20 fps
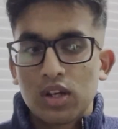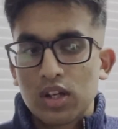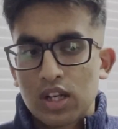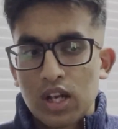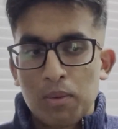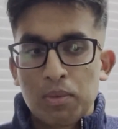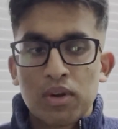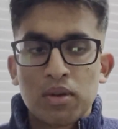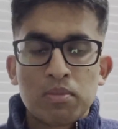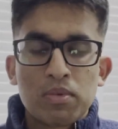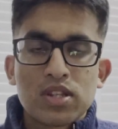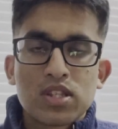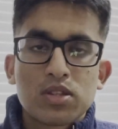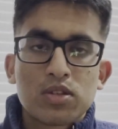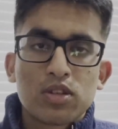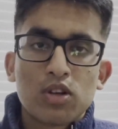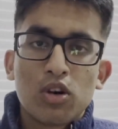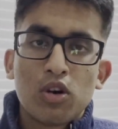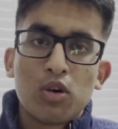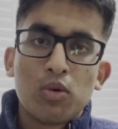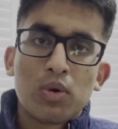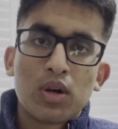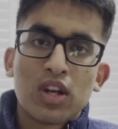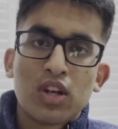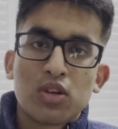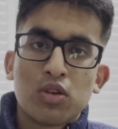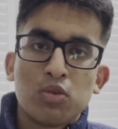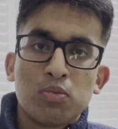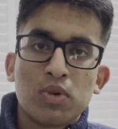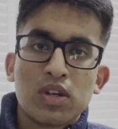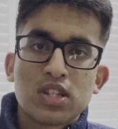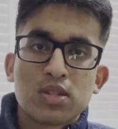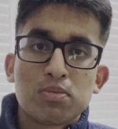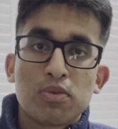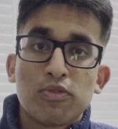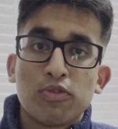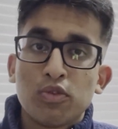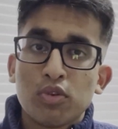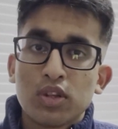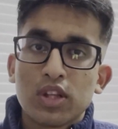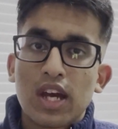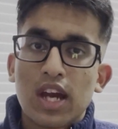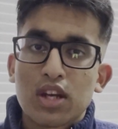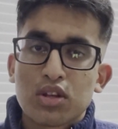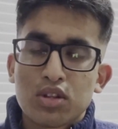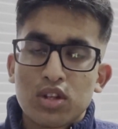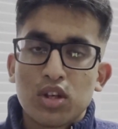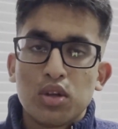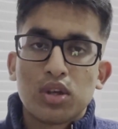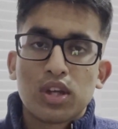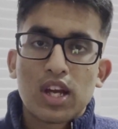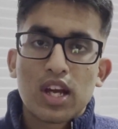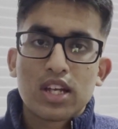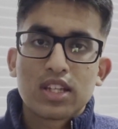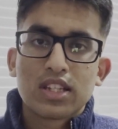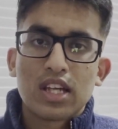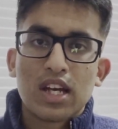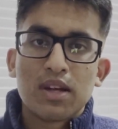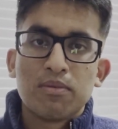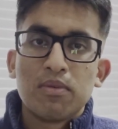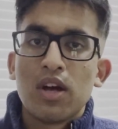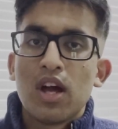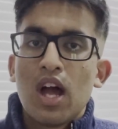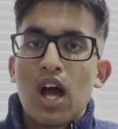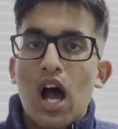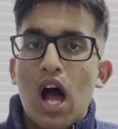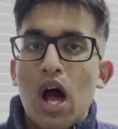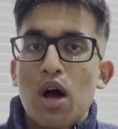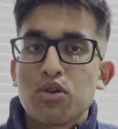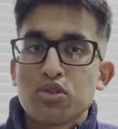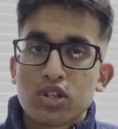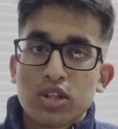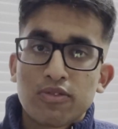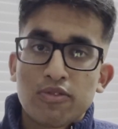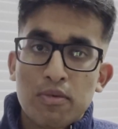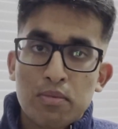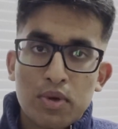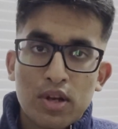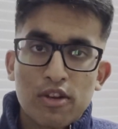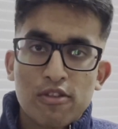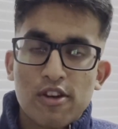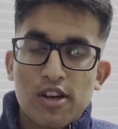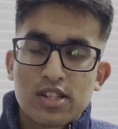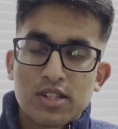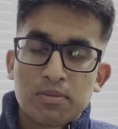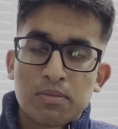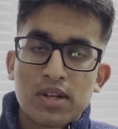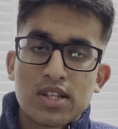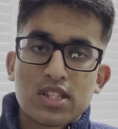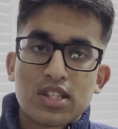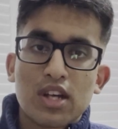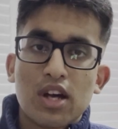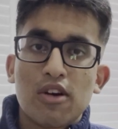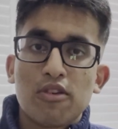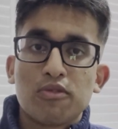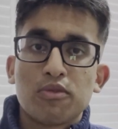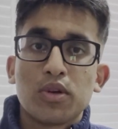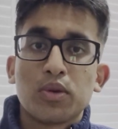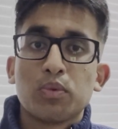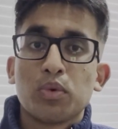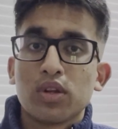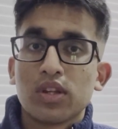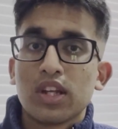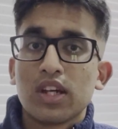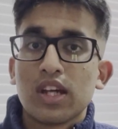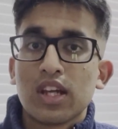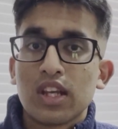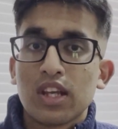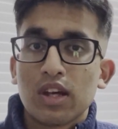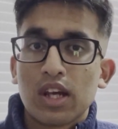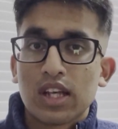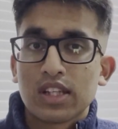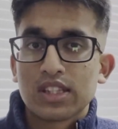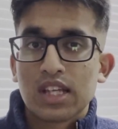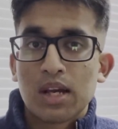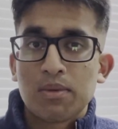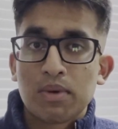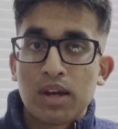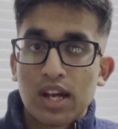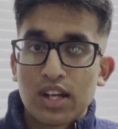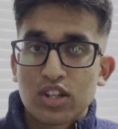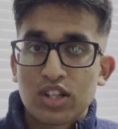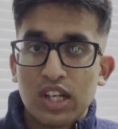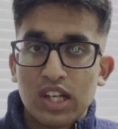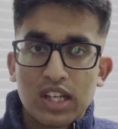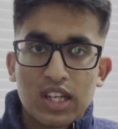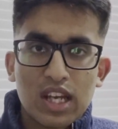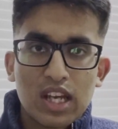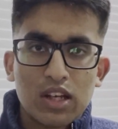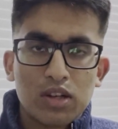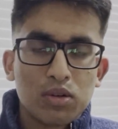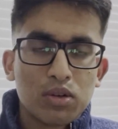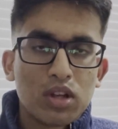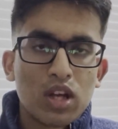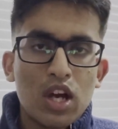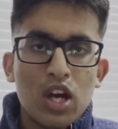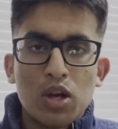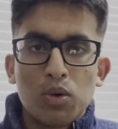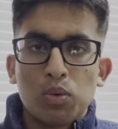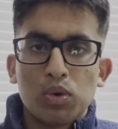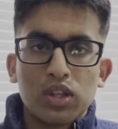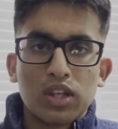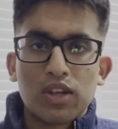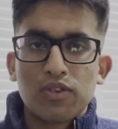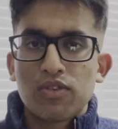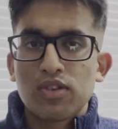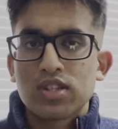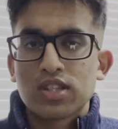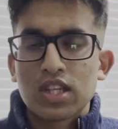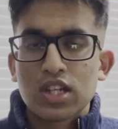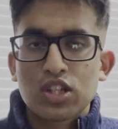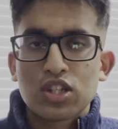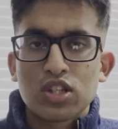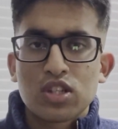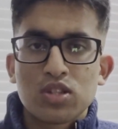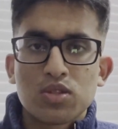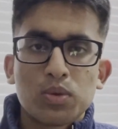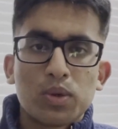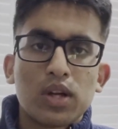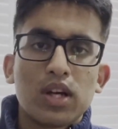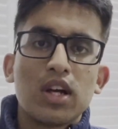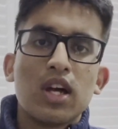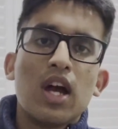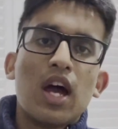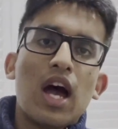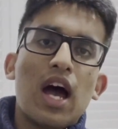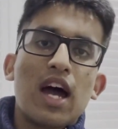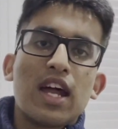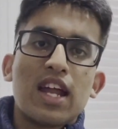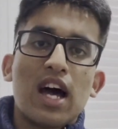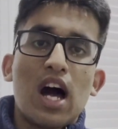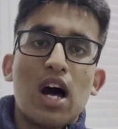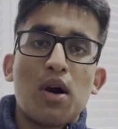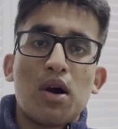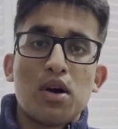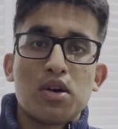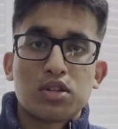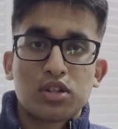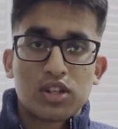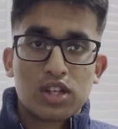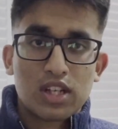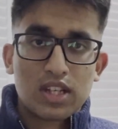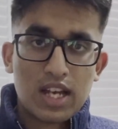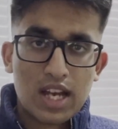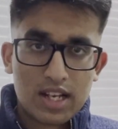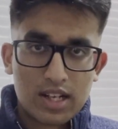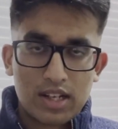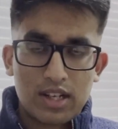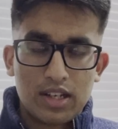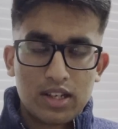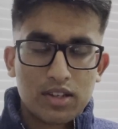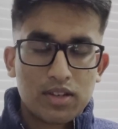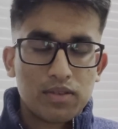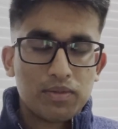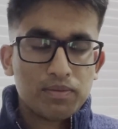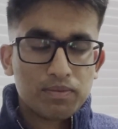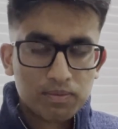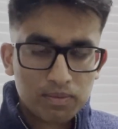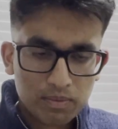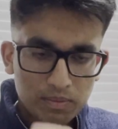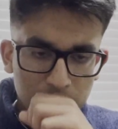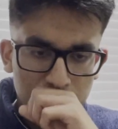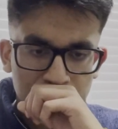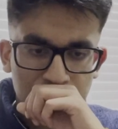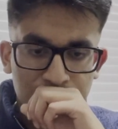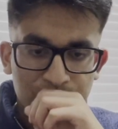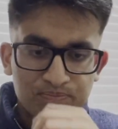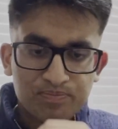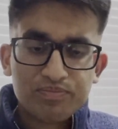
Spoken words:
a couple of months or 1 or 2 months before the actual UCAT exam, I was just familiarizing myself with what the exam actually entailed, what the different sections were, and how I was going to tackle it.